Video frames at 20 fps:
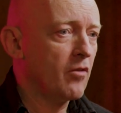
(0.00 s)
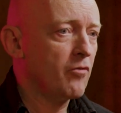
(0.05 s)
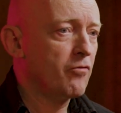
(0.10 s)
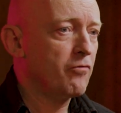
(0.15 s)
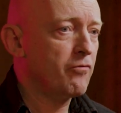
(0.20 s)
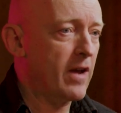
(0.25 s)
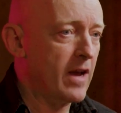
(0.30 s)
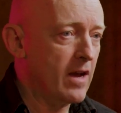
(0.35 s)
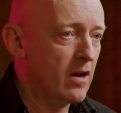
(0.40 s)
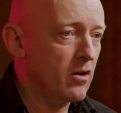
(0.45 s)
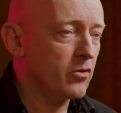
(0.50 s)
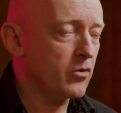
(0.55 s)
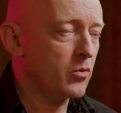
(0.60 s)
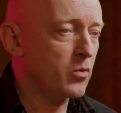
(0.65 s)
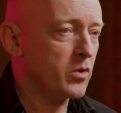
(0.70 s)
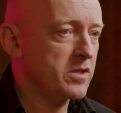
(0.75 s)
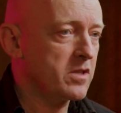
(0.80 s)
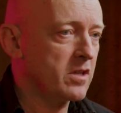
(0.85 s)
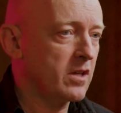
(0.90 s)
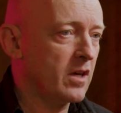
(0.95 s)
found
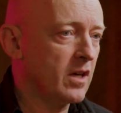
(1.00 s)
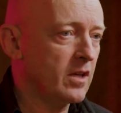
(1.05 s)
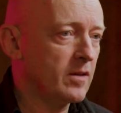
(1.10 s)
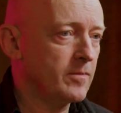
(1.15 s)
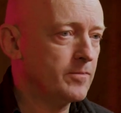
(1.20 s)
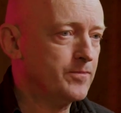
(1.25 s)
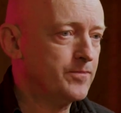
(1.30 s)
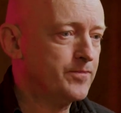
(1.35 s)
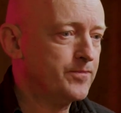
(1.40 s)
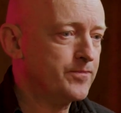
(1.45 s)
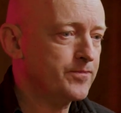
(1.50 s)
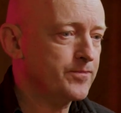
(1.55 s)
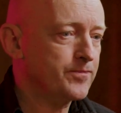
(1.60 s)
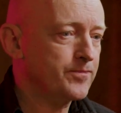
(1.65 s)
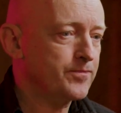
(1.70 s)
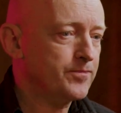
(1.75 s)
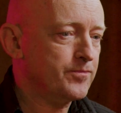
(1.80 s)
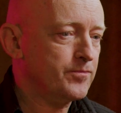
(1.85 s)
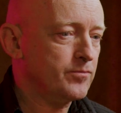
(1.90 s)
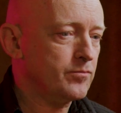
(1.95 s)
was that
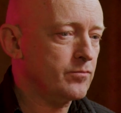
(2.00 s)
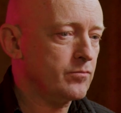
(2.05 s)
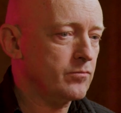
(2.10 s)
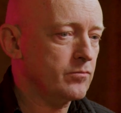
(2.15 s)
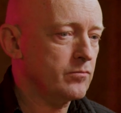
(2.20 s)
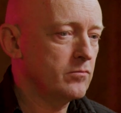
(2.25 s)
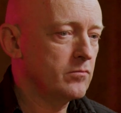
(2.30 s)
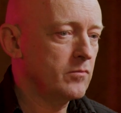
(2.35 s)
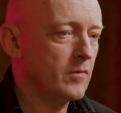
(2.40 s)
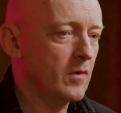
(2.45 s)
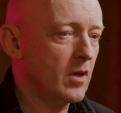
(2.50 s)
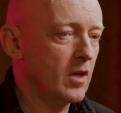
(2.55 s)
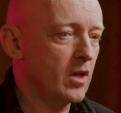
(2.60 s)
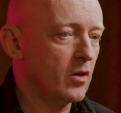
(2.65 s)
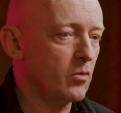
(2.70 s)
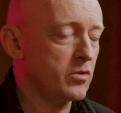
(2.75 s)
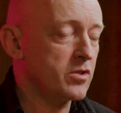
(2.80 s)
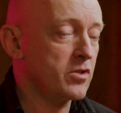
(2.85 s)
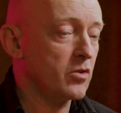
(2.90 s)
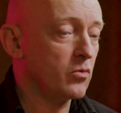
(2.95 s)

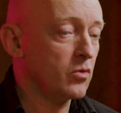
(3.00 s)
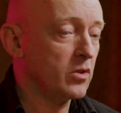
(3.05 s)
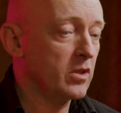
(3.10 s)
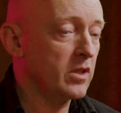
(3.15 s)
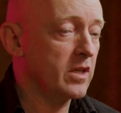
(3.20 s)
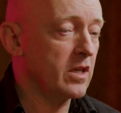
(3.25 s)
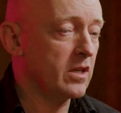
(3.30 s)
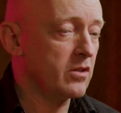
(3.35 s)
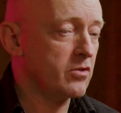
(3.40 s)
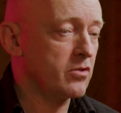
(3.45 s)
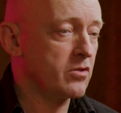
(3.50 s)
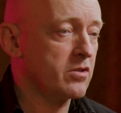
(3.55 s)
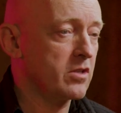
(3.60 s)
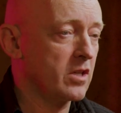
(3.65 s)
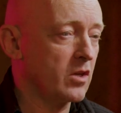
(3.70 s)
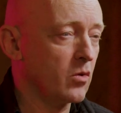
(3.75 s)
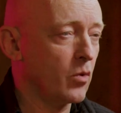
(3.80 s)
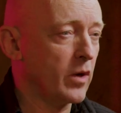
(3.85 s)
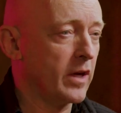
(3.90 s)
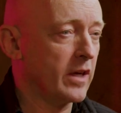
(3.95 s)
it was a really
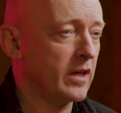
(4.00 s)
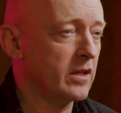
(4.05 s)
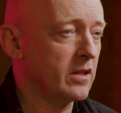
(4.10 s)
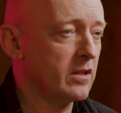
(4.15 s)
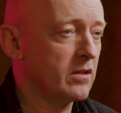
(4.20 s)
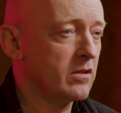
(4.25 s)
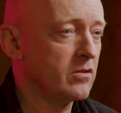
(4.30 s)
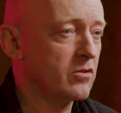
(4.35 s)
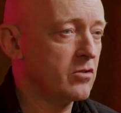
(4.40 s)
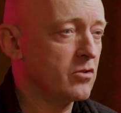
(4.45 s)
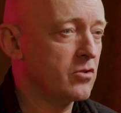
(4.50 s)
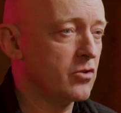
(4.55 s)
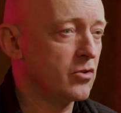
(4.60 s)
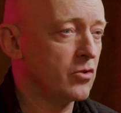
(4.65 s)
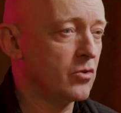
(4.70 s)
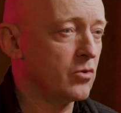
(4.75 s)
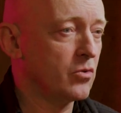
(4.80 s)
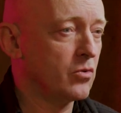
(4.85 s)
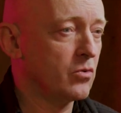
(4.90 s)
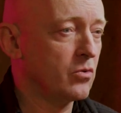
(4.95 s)
interesting way
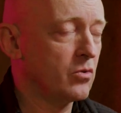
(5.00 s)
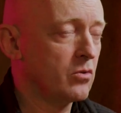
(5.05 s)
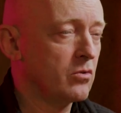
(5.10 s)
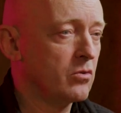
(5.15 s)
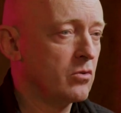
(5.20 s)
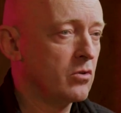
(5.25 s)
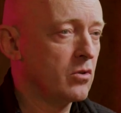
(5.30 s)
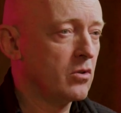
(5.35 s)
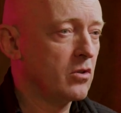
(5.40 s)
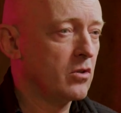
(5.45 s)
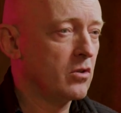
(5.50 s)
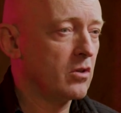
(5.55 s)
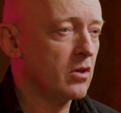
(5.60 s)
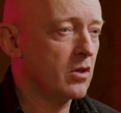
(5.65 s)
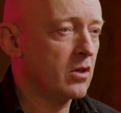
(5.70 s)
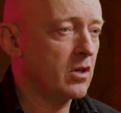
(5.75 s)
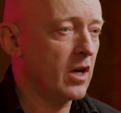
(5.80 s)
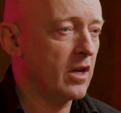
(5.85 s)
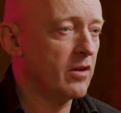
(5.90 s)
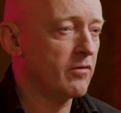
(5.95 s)
to
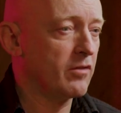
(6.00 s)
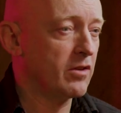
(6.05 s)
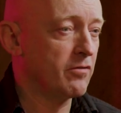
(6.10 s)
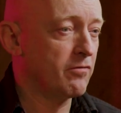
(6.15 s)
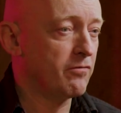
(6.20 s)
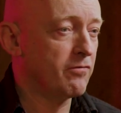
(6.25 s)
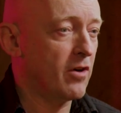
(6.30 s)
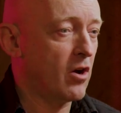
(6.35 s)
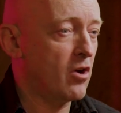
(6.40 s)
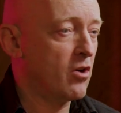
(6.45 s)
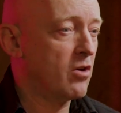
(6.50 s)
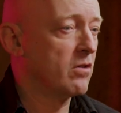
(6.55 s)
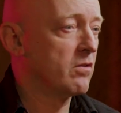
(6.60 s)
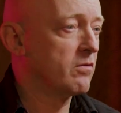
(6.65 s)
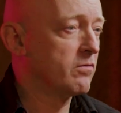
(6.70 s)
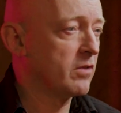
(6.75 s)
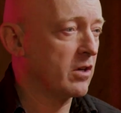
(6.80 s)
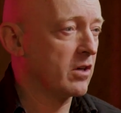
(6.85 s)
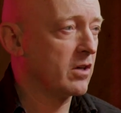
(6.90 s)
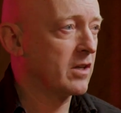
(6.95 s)
kind of
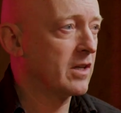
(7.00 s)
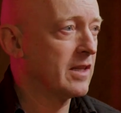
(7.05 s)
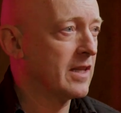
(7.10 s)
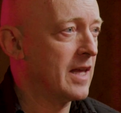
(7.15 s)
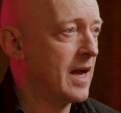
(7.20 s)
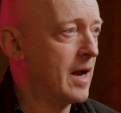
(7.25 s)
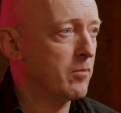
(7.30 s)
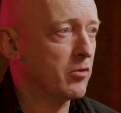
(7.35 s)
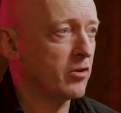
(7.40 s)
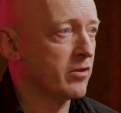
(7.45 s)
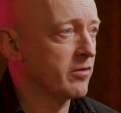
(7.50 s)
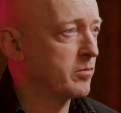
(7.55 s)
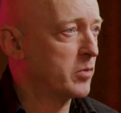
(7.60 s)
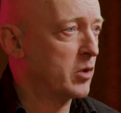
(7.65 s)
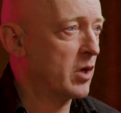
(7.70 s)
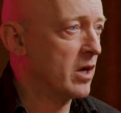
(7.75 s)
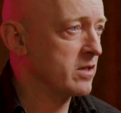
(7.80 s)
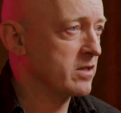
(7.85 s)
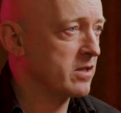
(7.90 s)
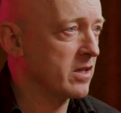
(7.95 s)
evolve our collaborative
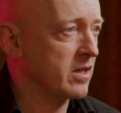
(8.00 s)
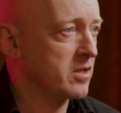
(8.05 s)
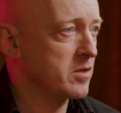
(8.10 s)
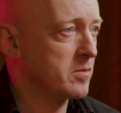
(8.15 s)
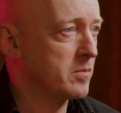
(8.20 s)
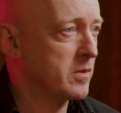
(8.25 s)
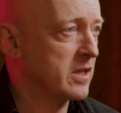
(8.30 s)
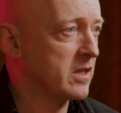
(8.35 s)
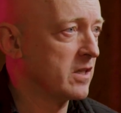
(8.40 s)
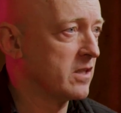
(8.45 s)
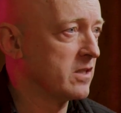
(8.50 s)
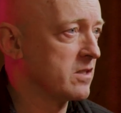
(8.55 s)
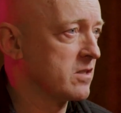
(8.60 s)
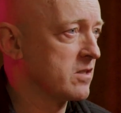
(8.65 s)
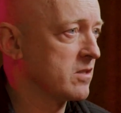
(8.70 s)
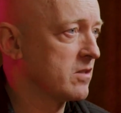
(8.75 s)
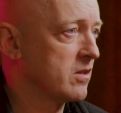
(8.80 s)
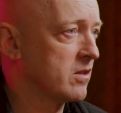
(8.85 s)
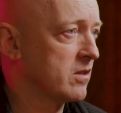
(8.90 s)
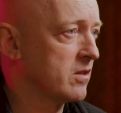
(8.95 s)
process,
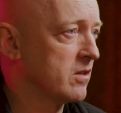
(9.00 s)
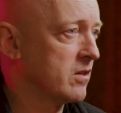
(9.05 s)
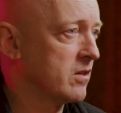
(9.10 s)
because